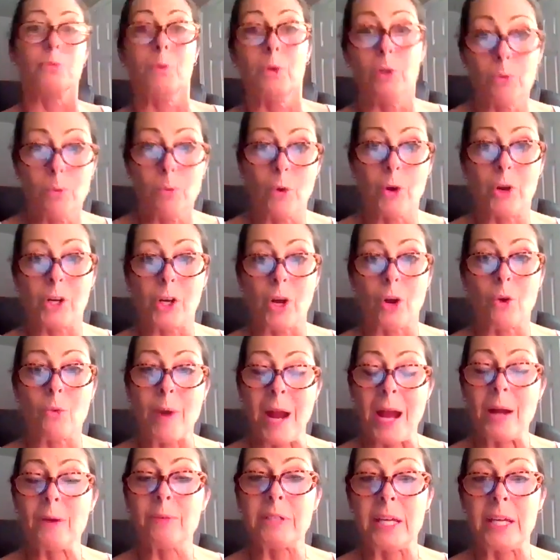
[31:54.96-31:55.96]
will work
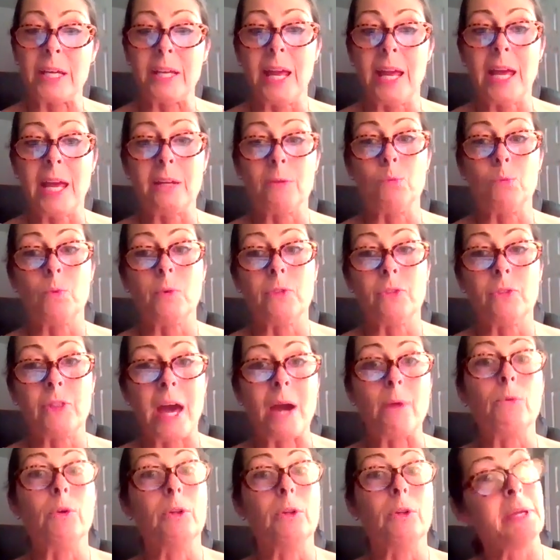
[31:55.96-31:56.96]
around it. And
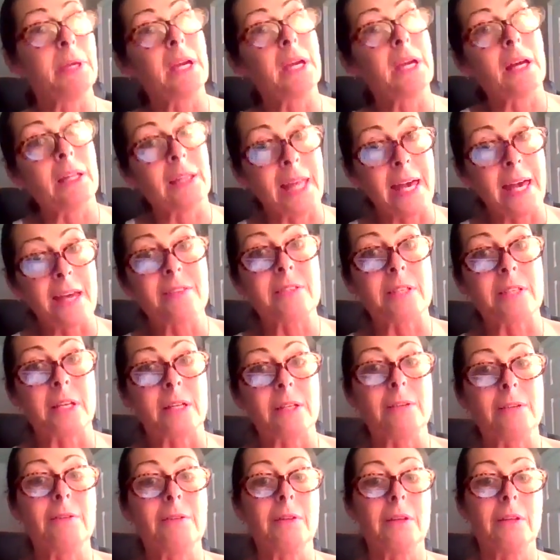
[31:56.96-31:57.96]
that will be a
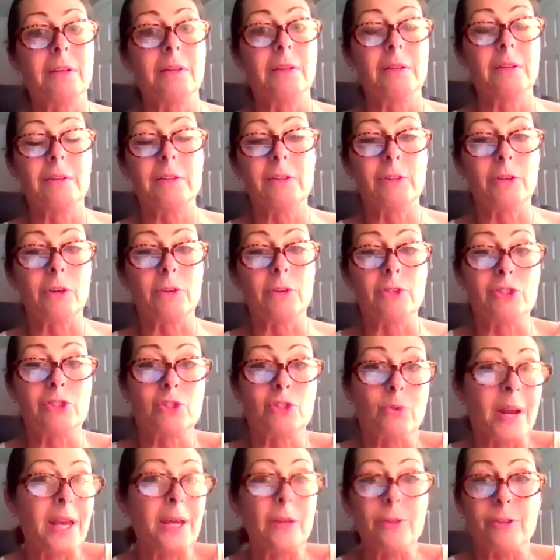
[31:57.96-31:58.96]
lesson to
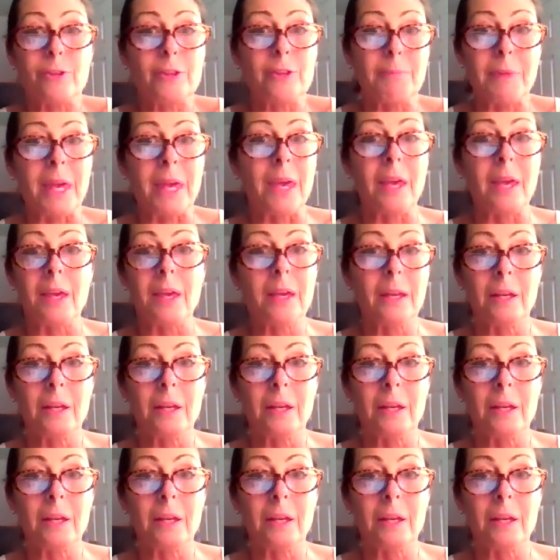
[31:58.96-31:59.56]
strengthen me.